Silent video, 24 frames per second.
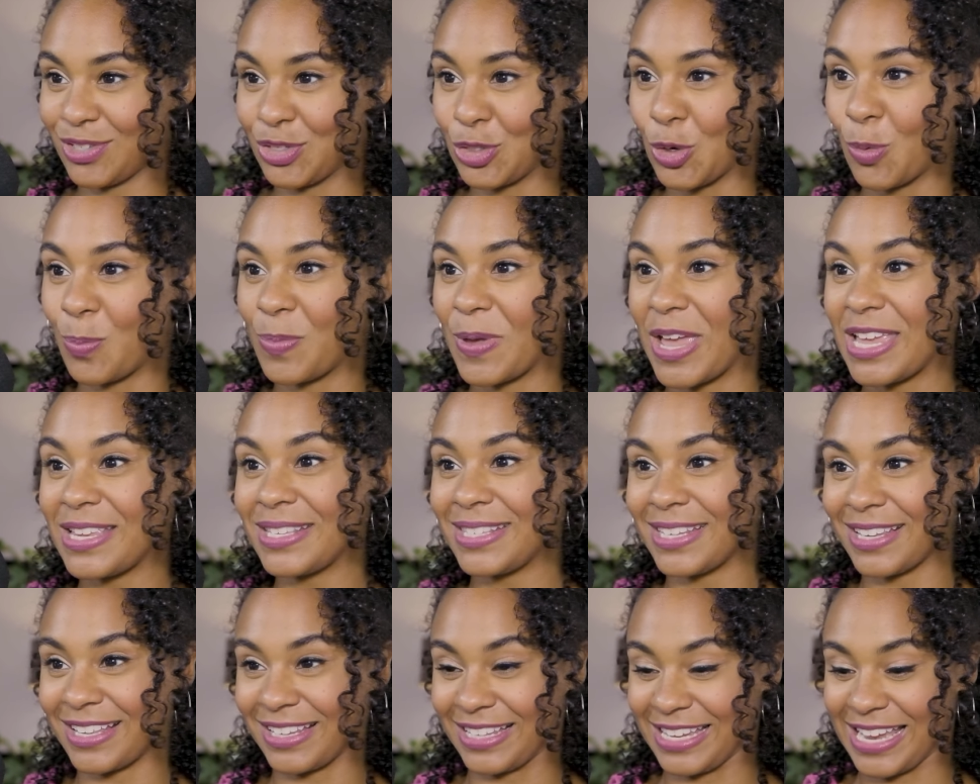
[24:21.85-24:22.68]
So
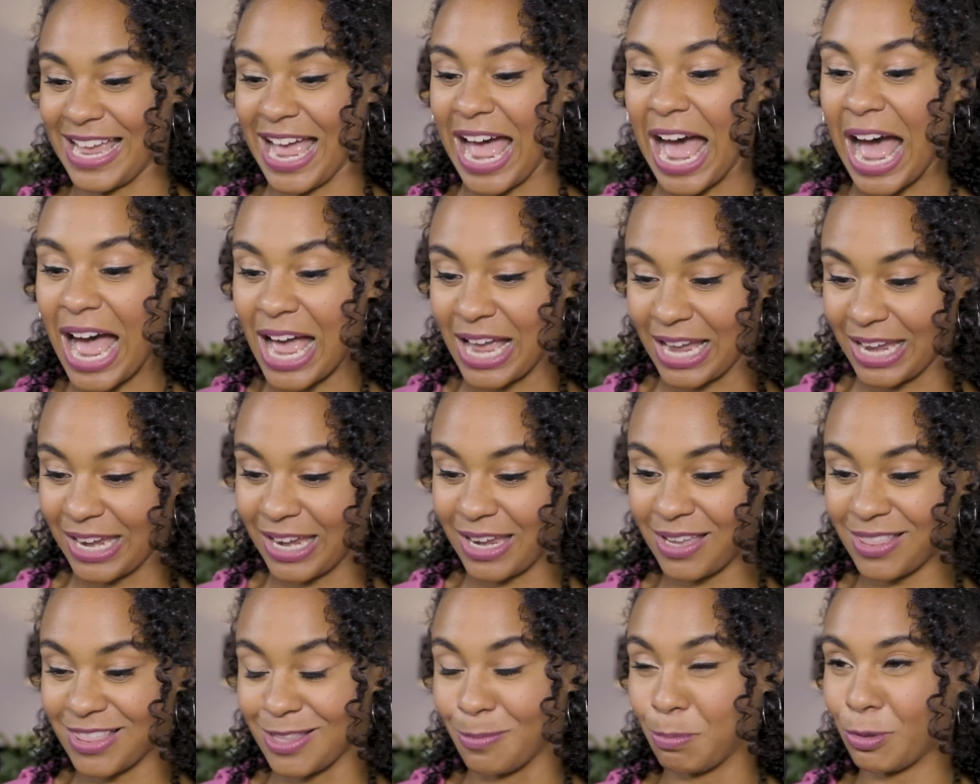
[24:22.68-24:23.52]
basically,
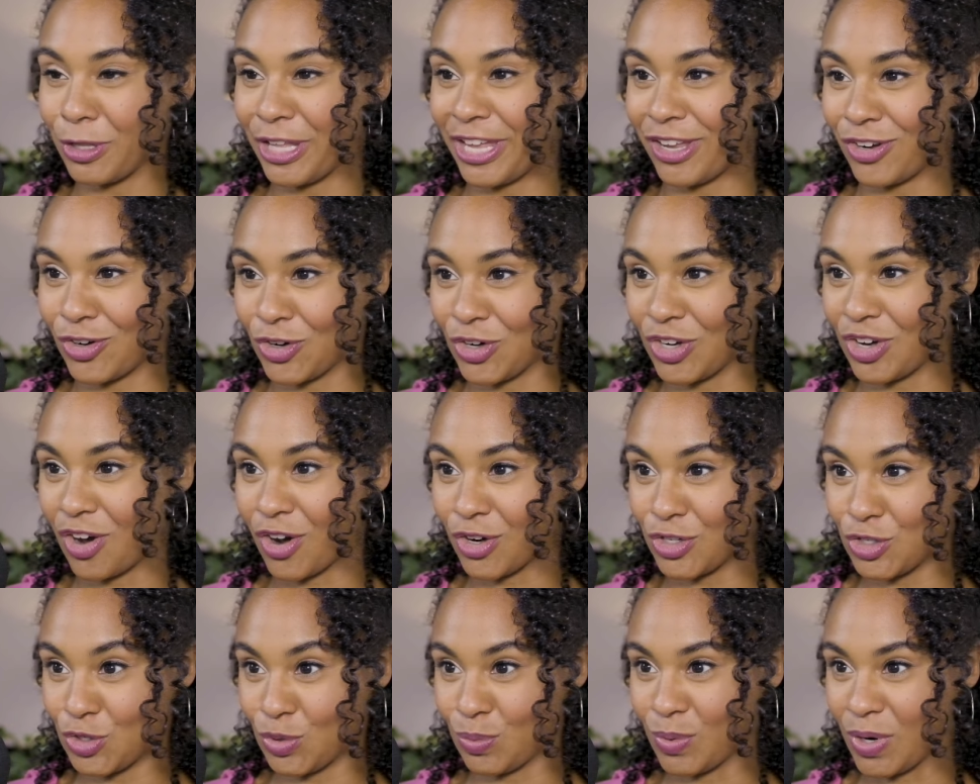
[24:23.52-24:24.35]
I, the planner in
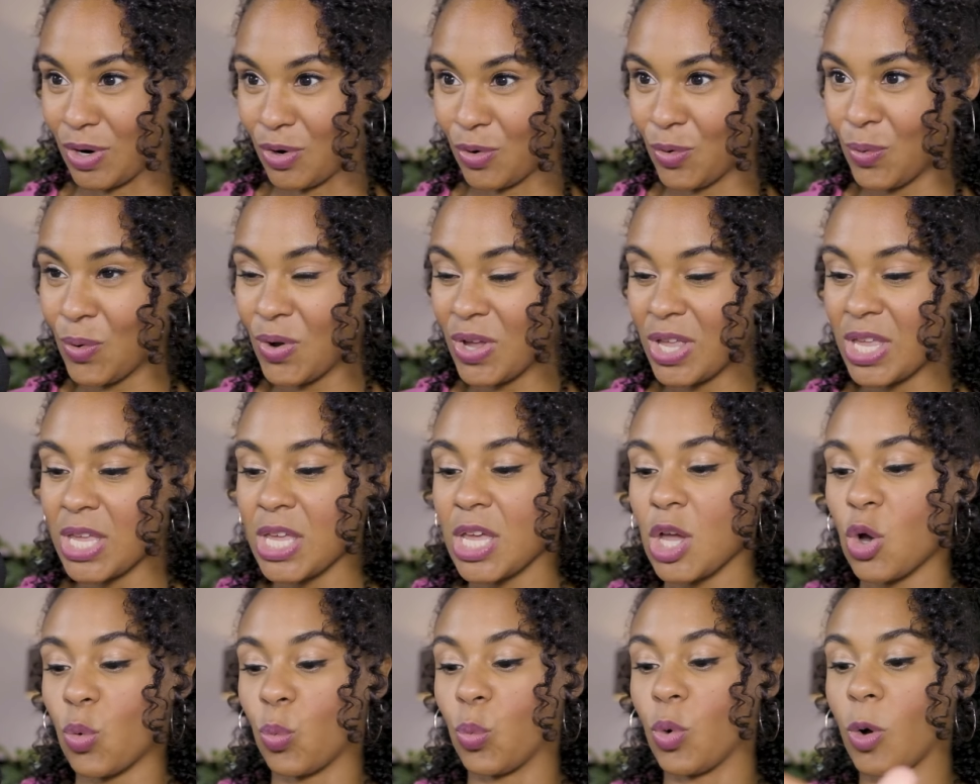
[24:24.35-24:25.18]
our duo,
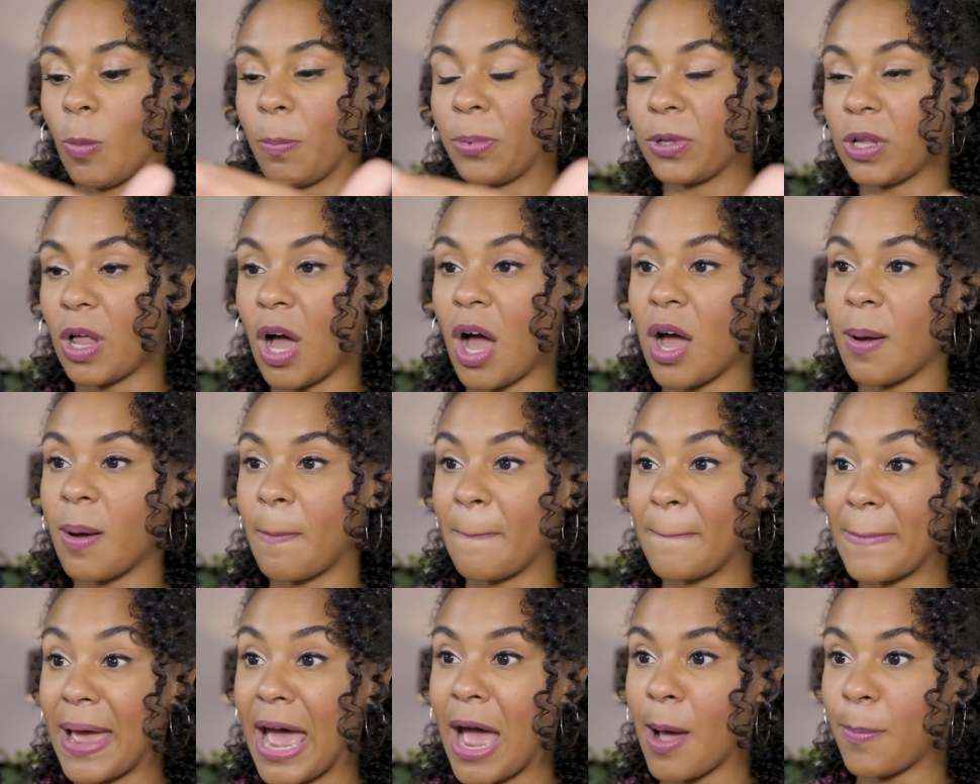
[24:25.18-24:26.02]
will plot
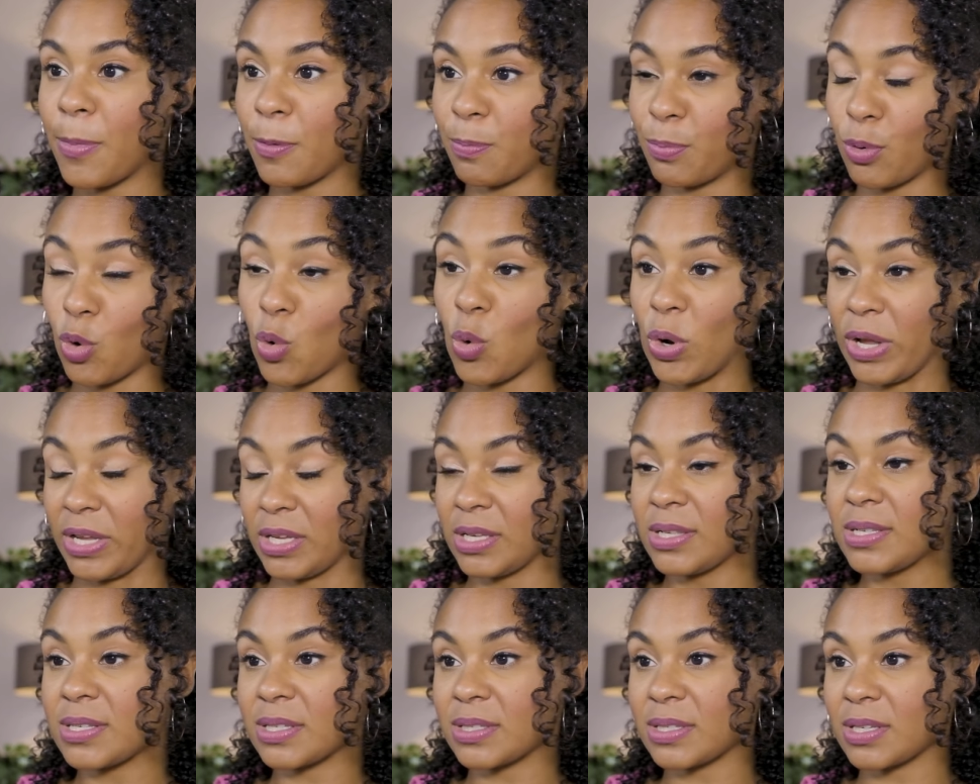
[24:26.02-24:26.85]
map
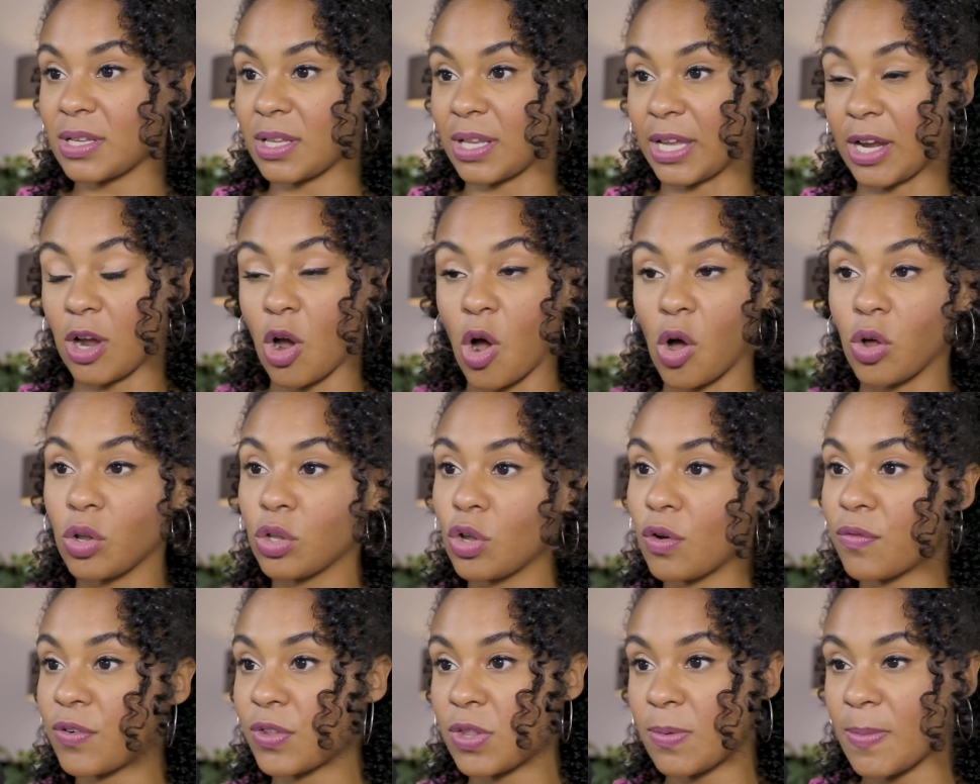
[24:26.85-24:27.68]
points like all
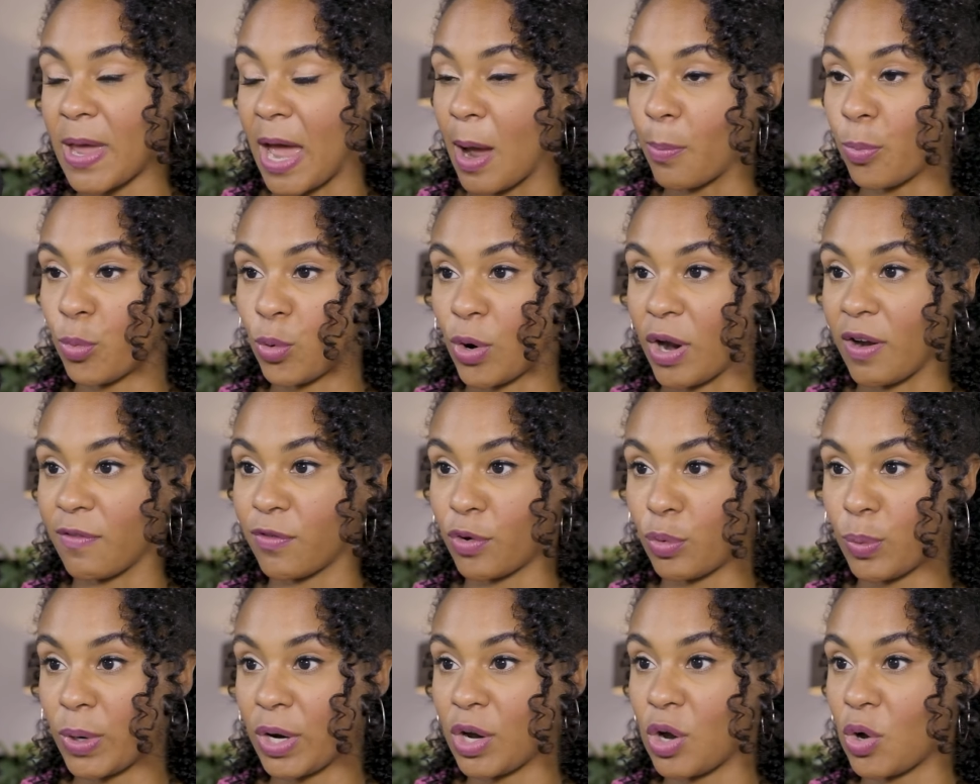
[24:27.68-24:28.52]
over the map, wherever
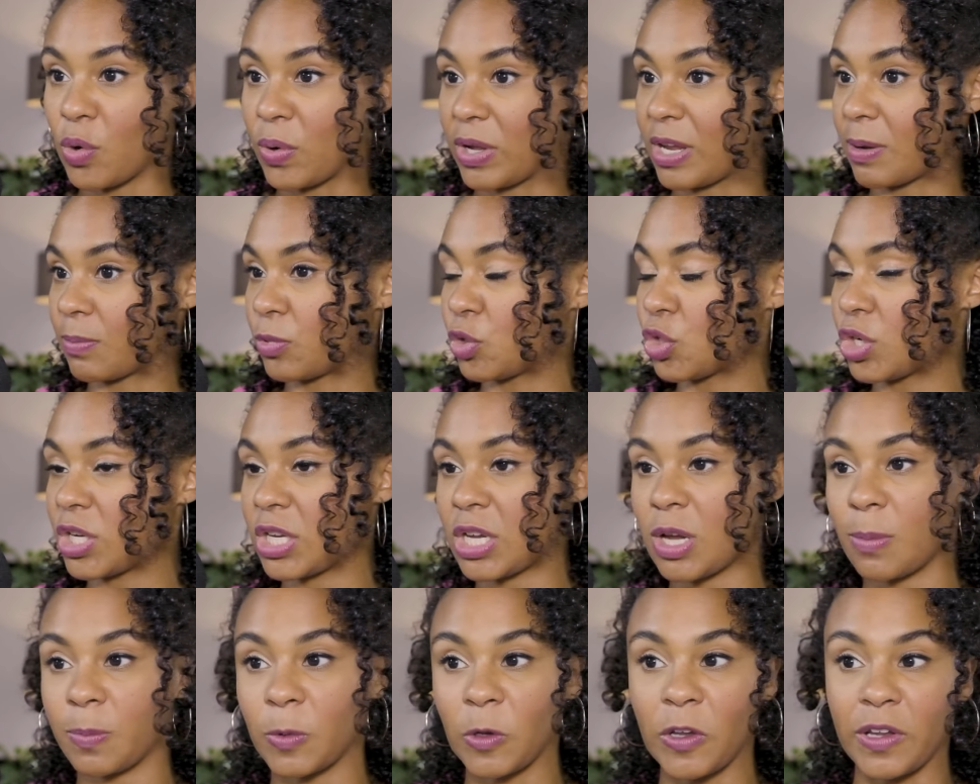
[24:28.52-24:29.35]
we're going. I'm looking
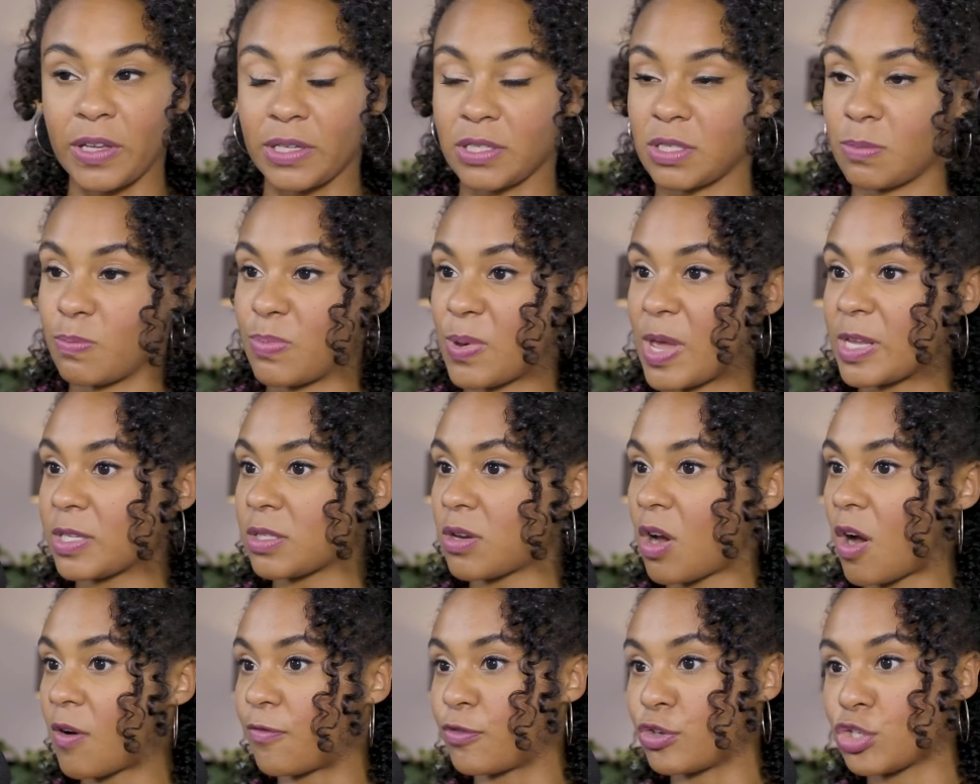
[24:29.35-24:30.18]
up lists, best
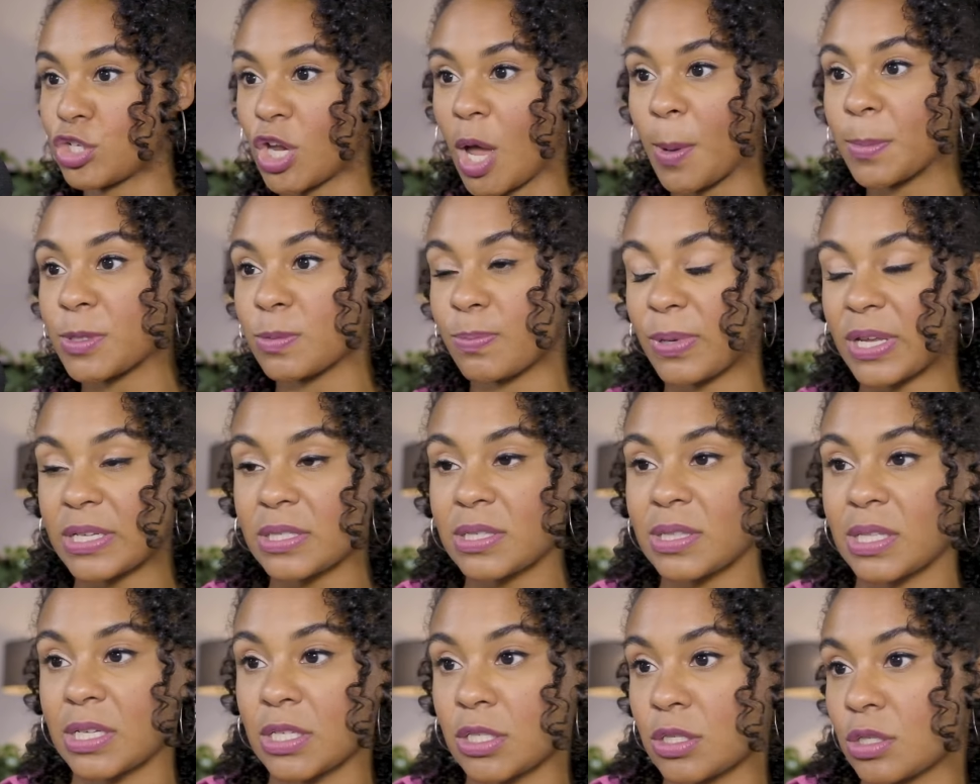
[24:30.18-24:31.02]
coffee shops,
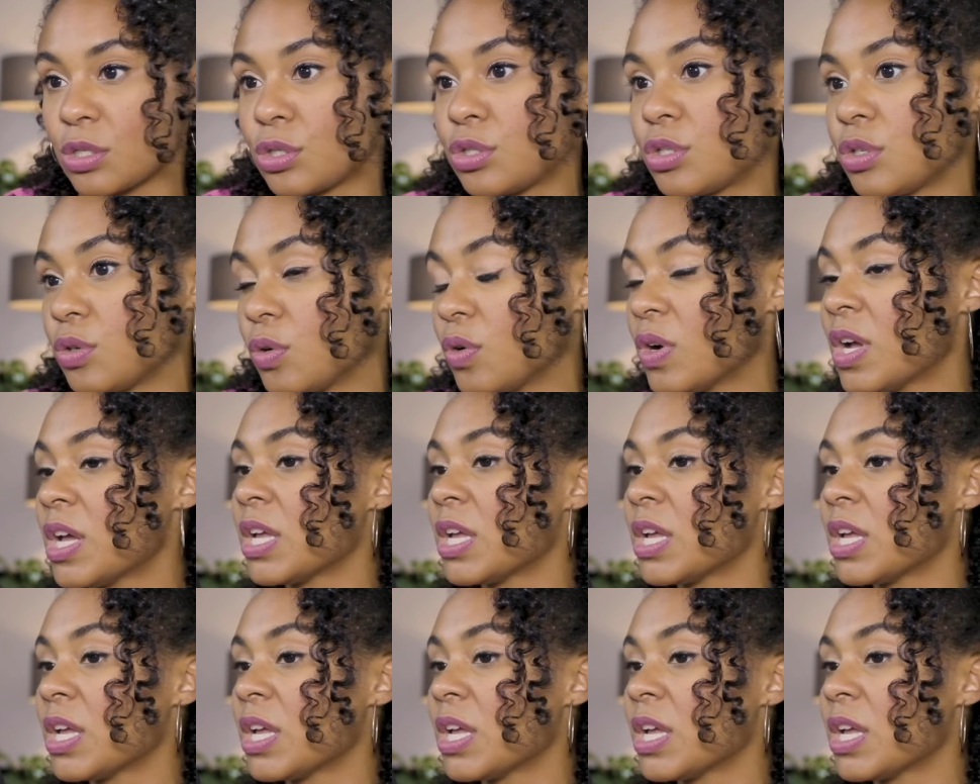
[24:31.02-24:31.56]
best things to do,